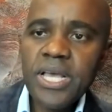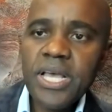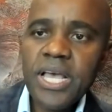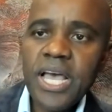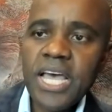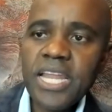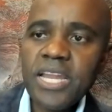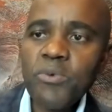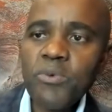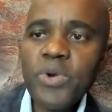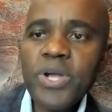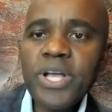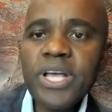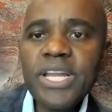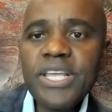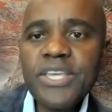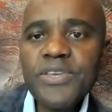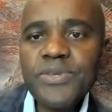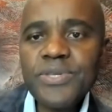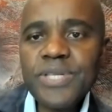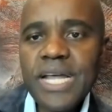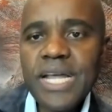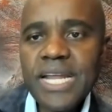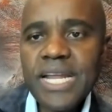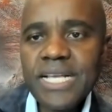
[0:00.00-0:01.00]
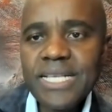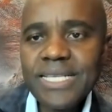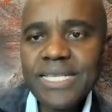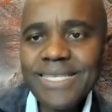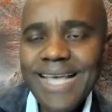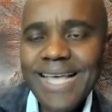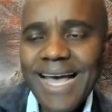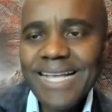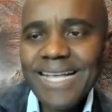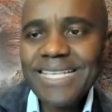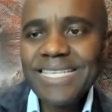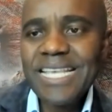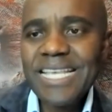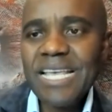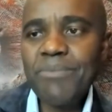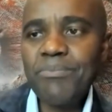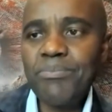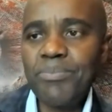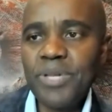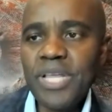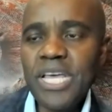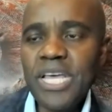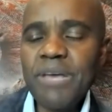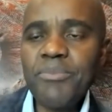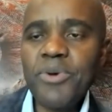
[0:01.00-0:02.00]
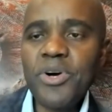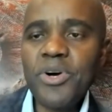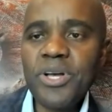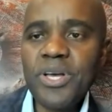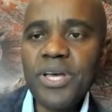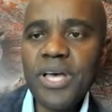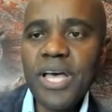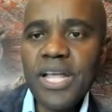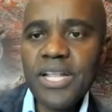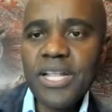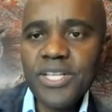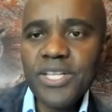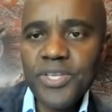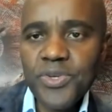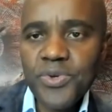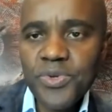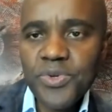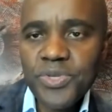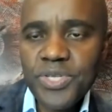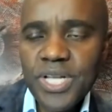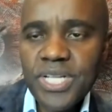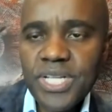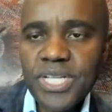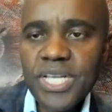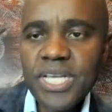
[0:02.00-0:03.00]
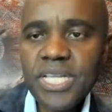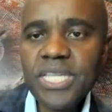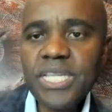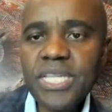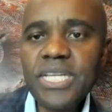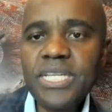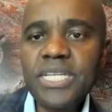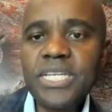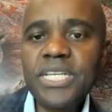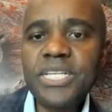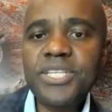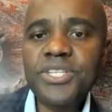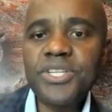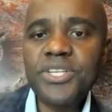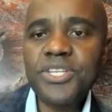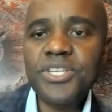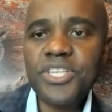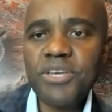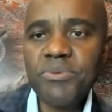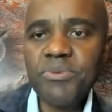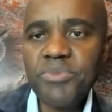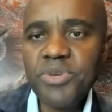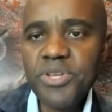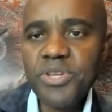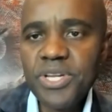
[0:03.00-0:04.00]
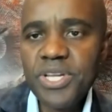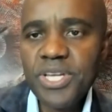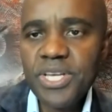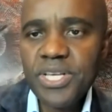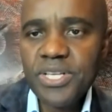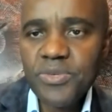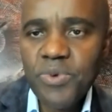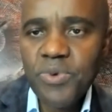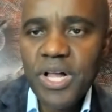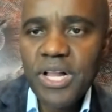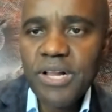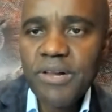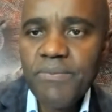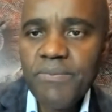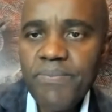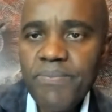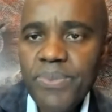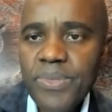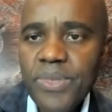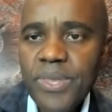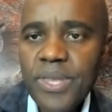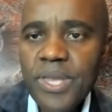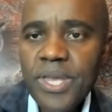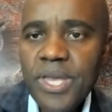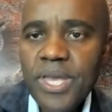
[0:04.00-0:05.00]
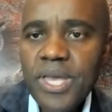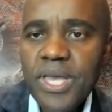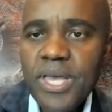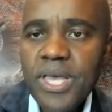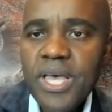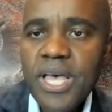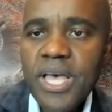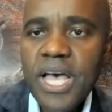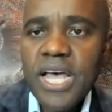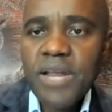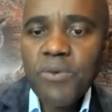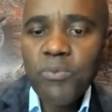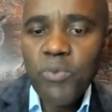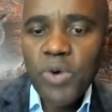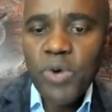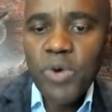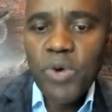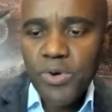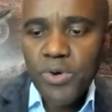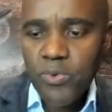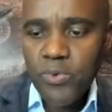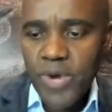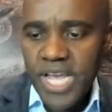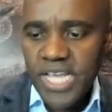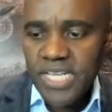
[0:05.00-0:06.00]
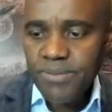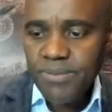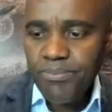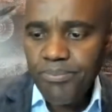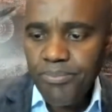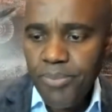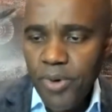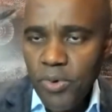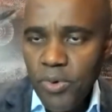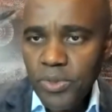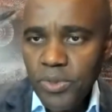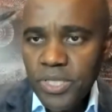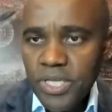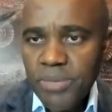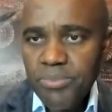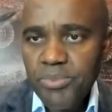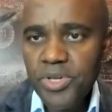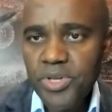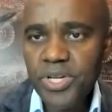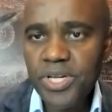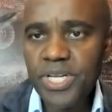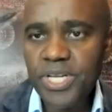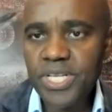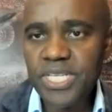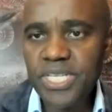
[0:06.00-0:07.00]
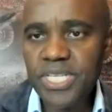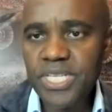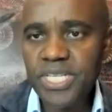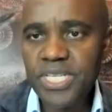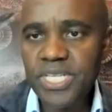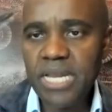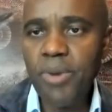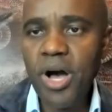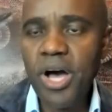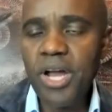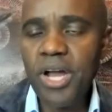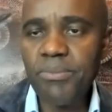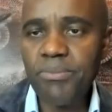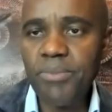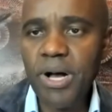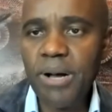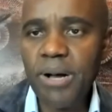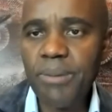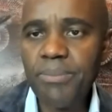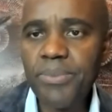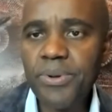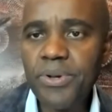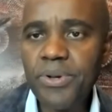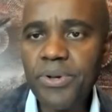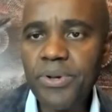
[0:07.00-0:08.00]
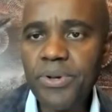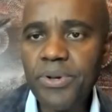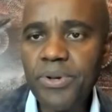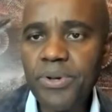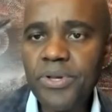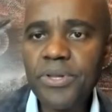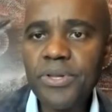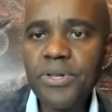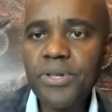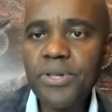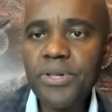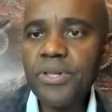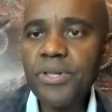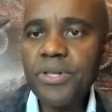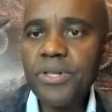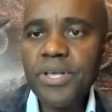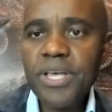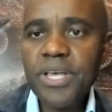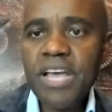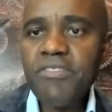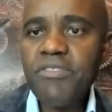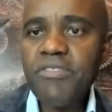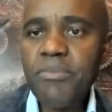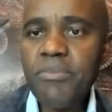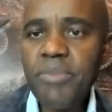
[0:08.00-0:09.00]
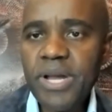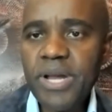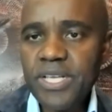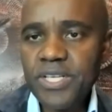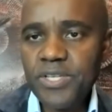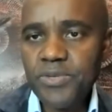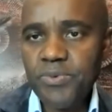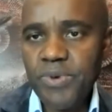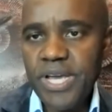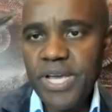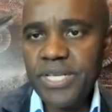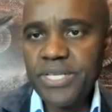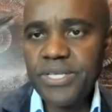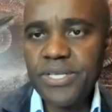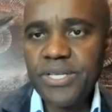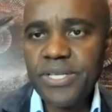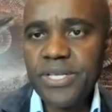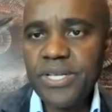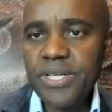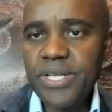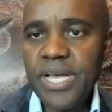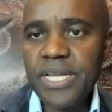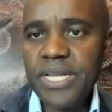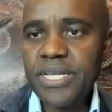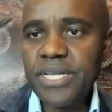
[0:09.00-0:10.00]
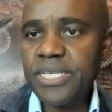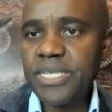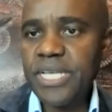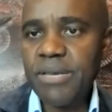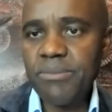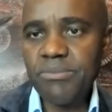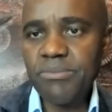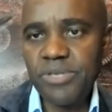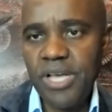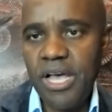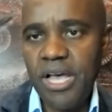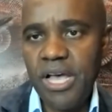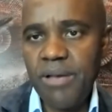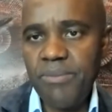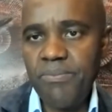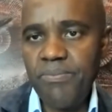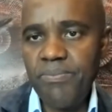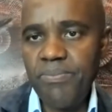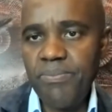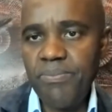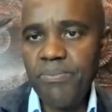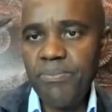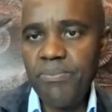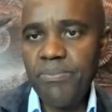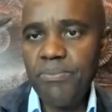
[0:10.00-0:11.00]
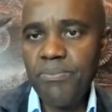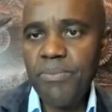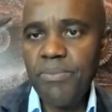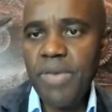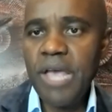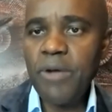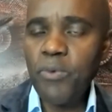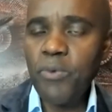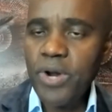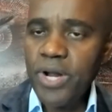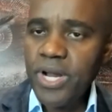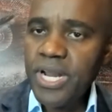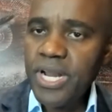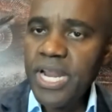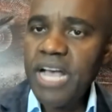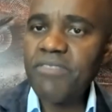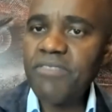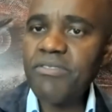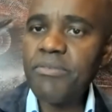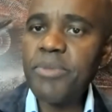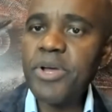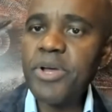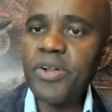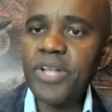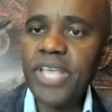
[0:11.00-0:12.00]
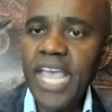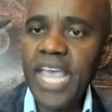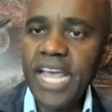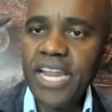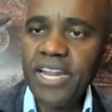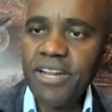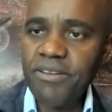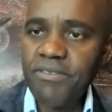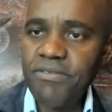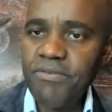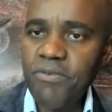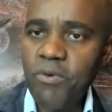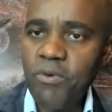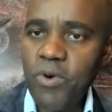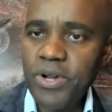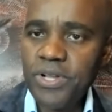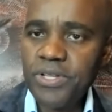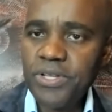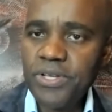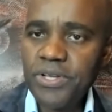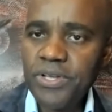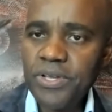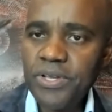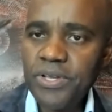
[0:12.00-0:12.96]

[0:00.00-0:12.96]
And then we're going to use that exact same playbook and use it in the Indigenous community as well. And when we raise both communities at the bottom up, everybody is raised at the same time. And we're going to have a better Canada for it.